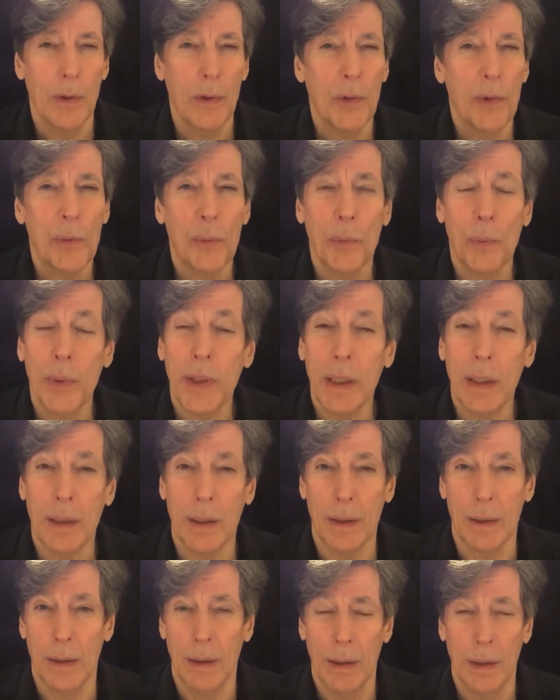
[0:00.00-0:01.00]

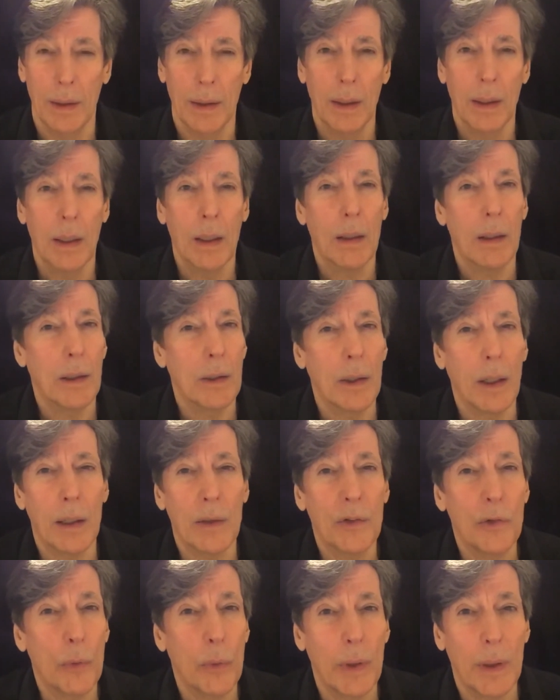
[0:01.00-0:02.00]
We are not
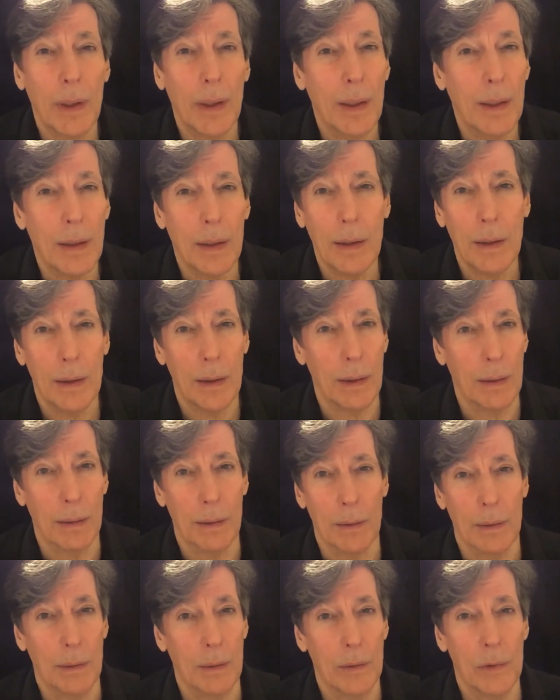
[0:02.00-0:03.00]
doing anything,
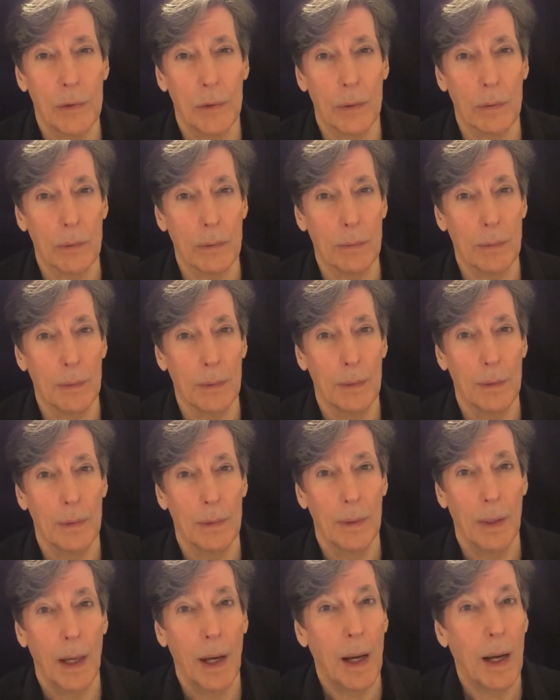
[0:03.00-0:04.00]
Toad.
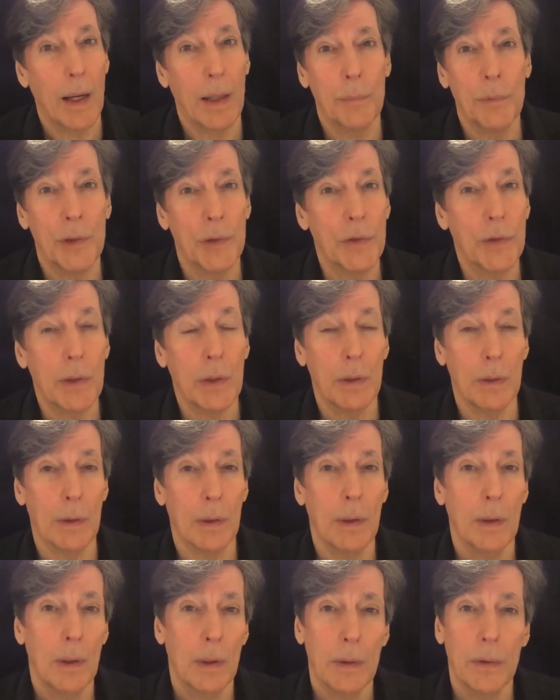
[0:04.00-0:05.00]
I'm just here
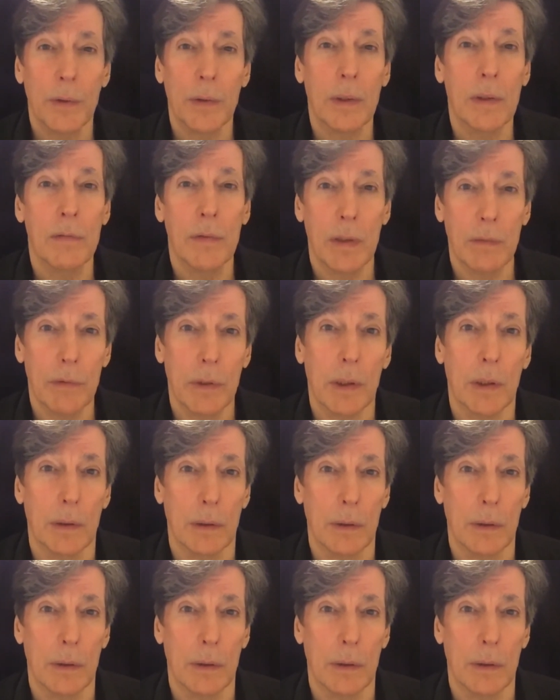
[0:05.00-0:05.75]
to give evidence.